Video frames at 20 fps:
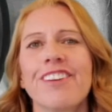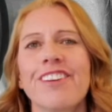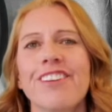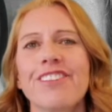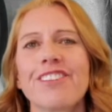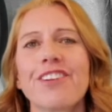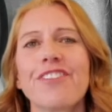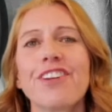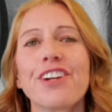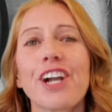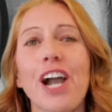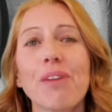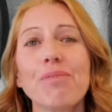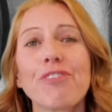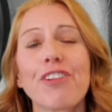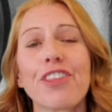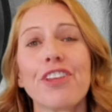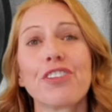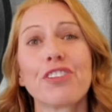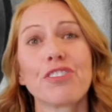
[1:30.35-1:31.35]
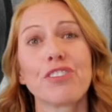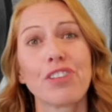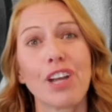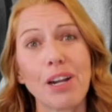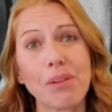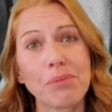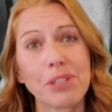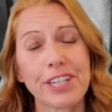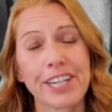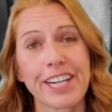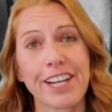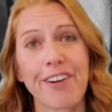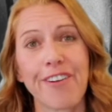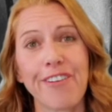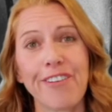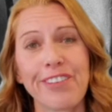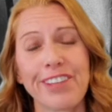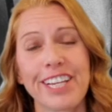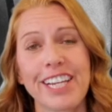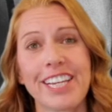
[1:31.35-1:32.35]
So if you come for the summary
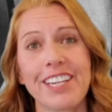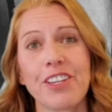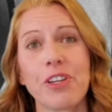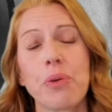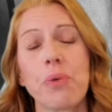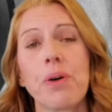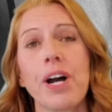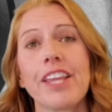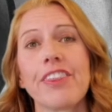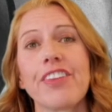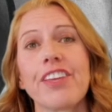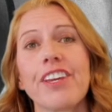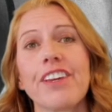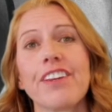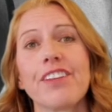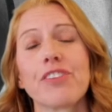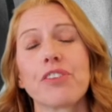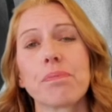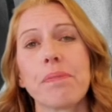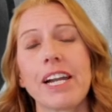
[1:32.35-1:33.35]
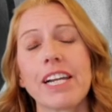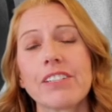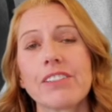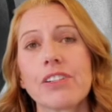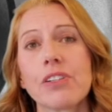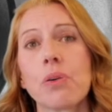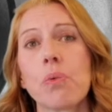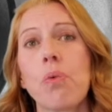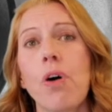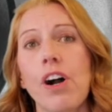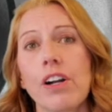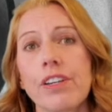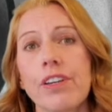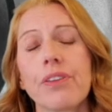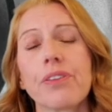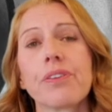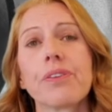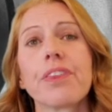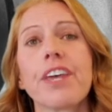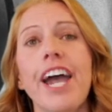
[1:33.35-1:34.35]
only, you want the inspector to walk you
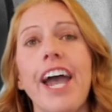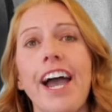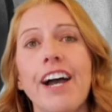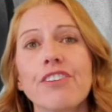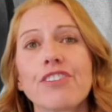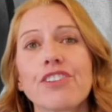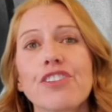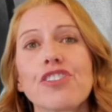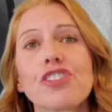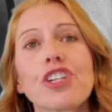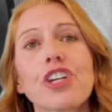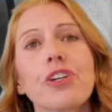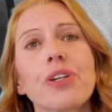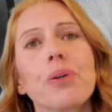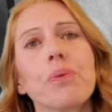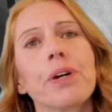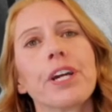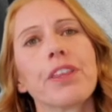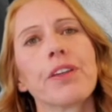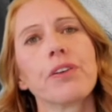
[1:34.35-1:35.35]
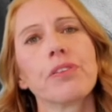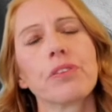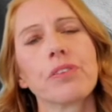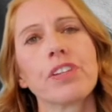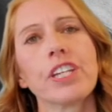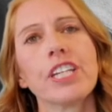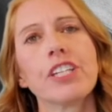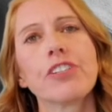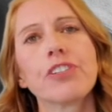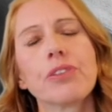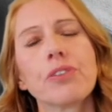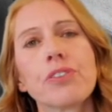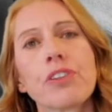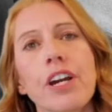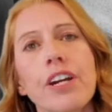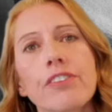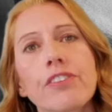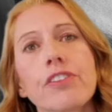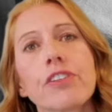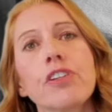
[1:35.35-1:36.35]
through the house and show you where those issues
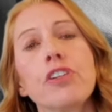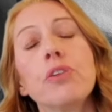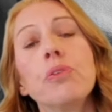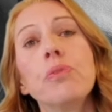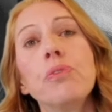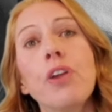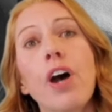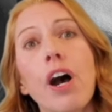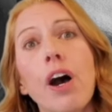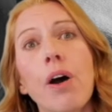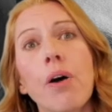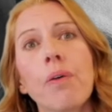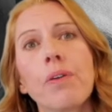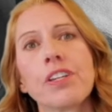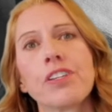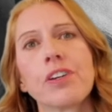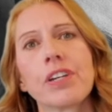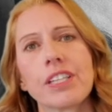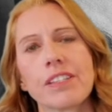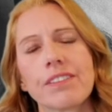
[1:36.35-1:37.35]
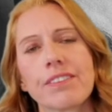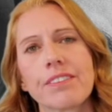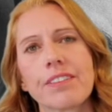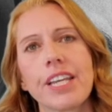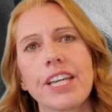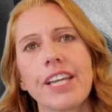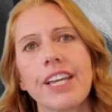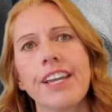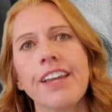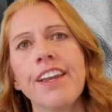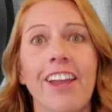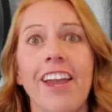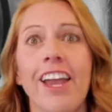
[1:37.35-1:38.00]
are so you know and you can see.